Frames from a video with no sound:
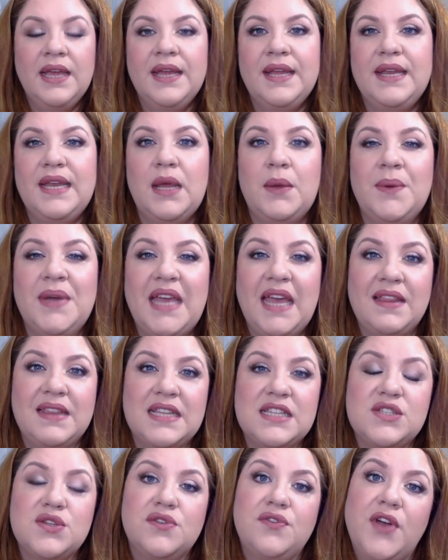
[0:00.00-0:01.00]
Now again,
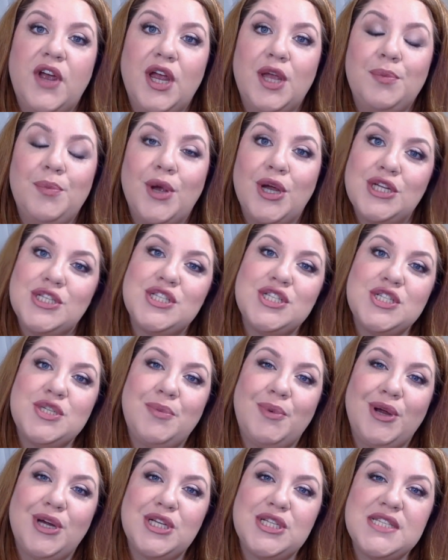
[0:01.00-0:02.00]
this will vary person to
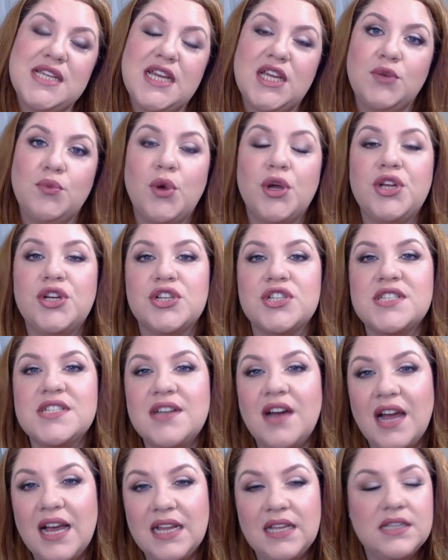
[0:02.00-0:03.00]
person, what your
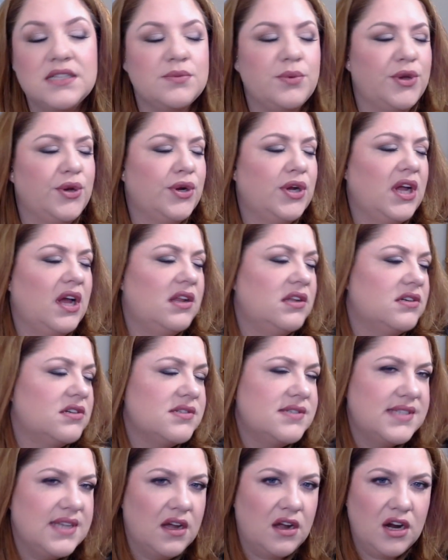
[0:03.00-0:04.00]
style is, what your
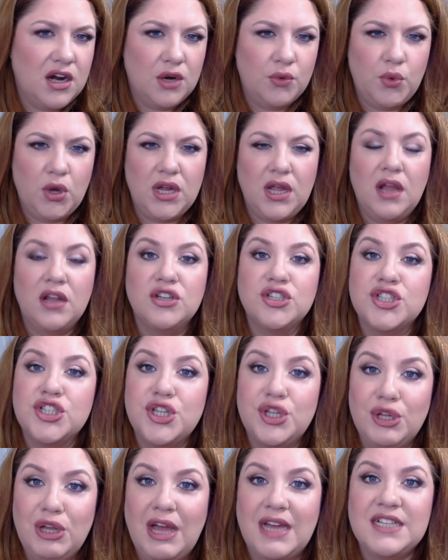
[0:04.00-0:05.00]
colours are, what colours
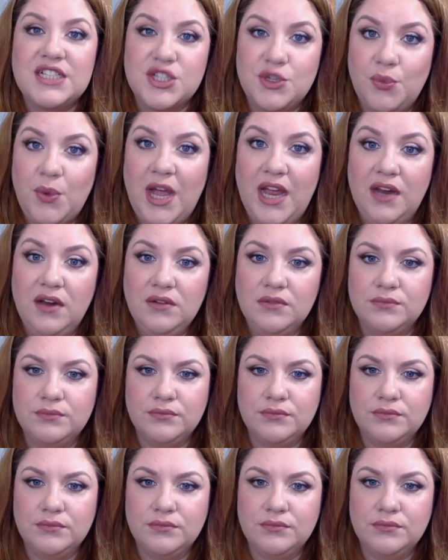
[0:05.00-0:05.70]
you like to wear.